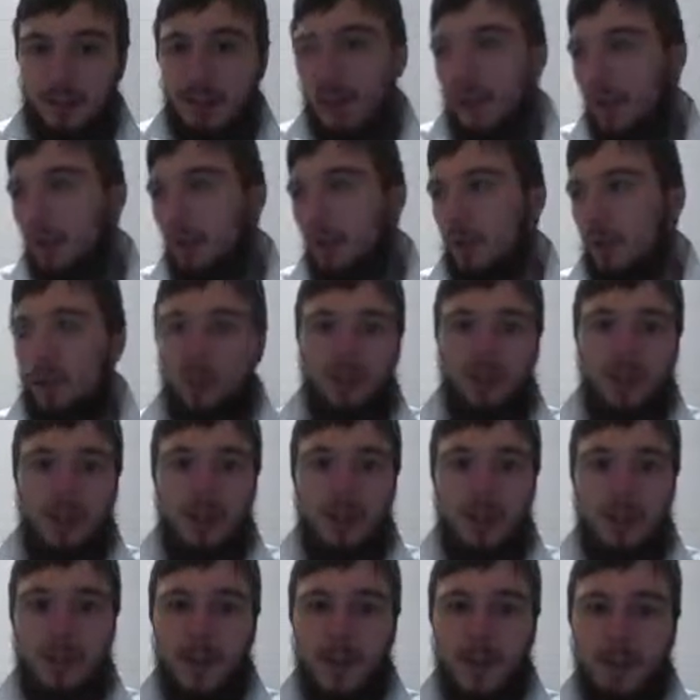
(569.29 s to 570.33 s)
And don't stay
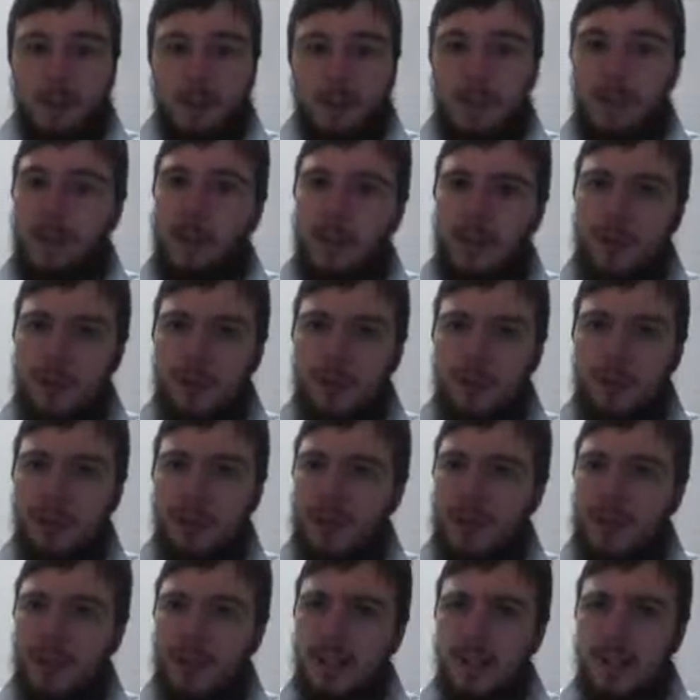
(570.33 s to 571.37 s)
up late from
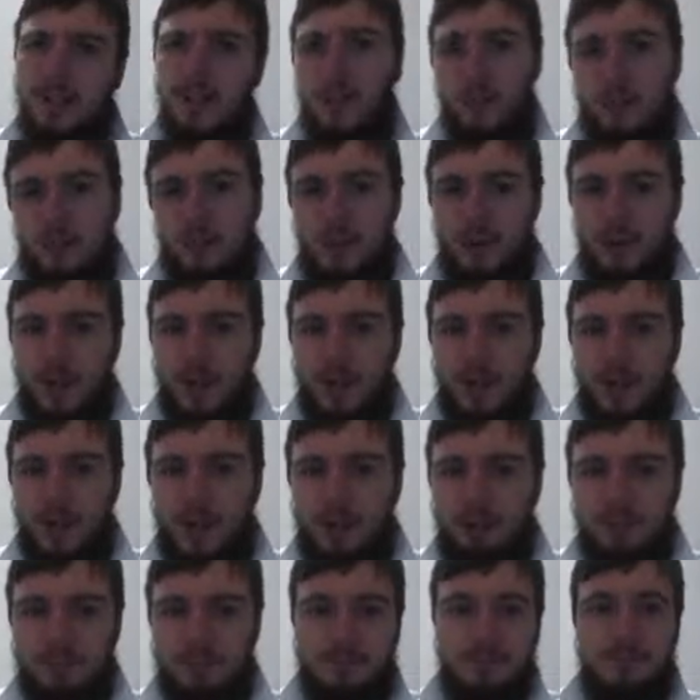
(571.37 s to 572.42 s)
3:30 a.m. to 4
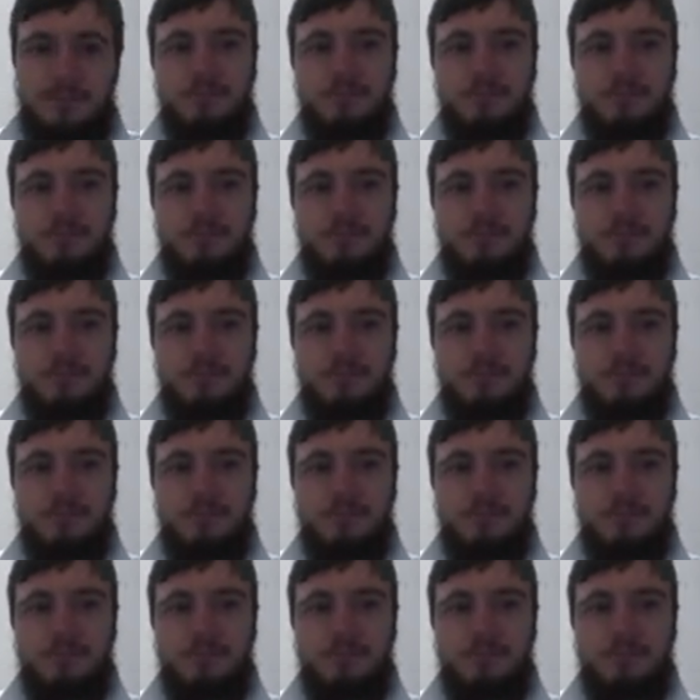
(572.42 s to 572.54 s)
a.m.